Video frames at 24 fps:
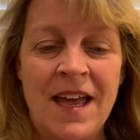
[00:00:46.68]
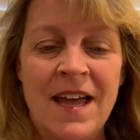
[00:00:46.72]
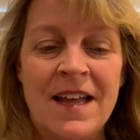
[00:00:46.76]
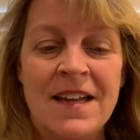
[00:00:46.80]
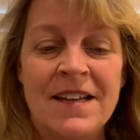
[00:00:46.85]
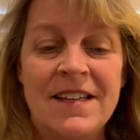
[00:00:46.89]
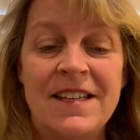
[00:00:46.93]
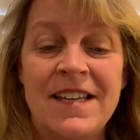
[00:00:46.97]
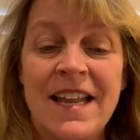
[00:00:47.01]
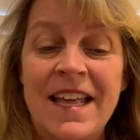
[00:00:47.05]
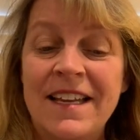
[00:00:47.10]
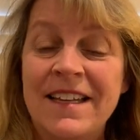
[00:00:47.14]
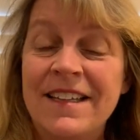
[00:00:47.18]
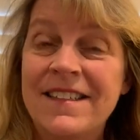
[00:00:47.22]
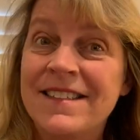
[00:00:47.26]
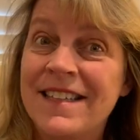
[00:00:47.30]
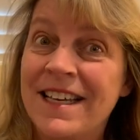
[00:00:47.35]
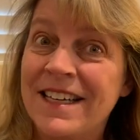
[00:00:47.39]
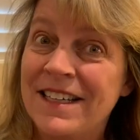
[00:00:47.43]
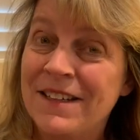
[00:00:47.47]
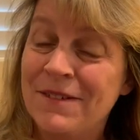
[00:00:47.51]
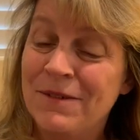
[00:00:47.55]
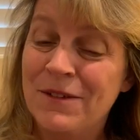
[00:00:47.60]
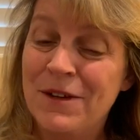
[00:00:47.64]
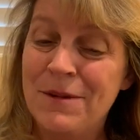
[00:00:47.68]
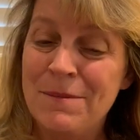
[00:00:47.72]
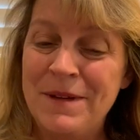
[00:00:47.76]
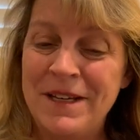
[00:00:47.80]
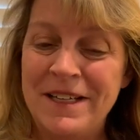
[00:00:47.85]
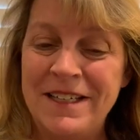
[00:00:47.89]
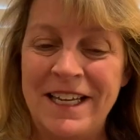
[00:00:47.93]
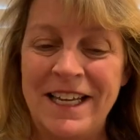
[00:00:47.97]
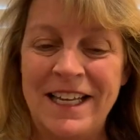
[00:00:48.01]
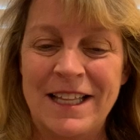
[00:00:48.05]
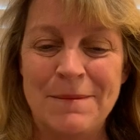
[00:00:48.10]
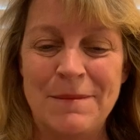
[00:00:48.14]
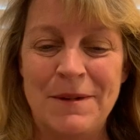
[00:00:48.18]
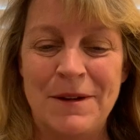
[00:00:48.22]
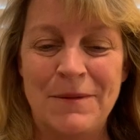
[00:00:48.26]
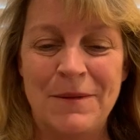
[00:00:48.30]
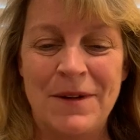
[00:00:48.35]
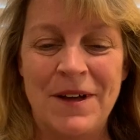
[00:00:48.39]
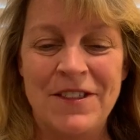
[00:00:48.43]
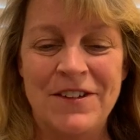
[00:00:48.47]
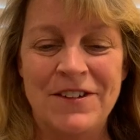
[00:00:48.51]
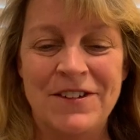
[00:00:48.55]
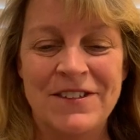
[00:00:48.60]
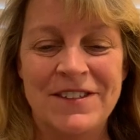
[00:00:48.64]
Today it looks like it will be an inclement
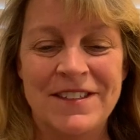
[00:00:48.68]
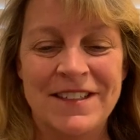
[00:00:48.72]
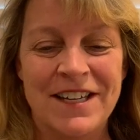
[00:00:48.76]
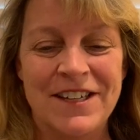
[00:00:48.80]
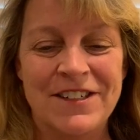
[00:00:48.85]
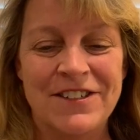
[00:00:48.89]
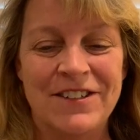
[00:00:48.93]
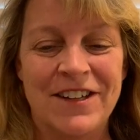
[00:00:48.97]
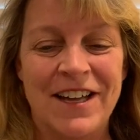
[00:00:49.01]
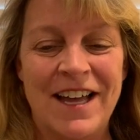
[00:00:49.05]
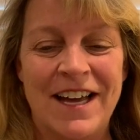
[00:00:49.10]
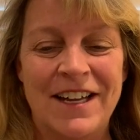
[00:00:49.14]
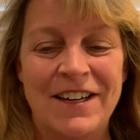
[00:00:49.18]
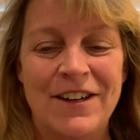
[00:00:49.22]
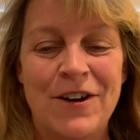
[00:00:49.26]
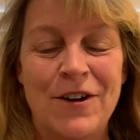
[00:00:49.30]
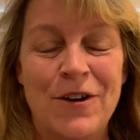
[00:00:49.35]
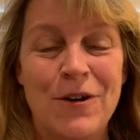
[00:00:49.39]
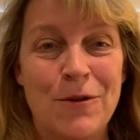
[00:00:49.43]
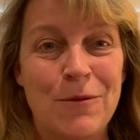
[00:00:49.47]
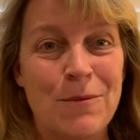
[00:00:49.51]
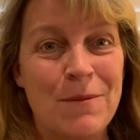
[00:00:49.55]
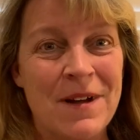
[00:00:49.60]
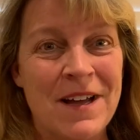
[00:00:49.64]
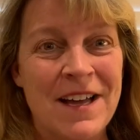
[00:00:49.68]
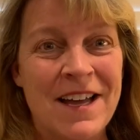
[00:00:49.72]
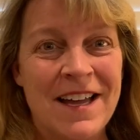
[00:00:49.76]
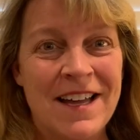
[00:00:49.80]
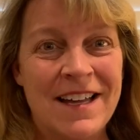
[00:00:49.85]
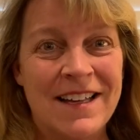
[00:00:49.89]
weather schedule at home.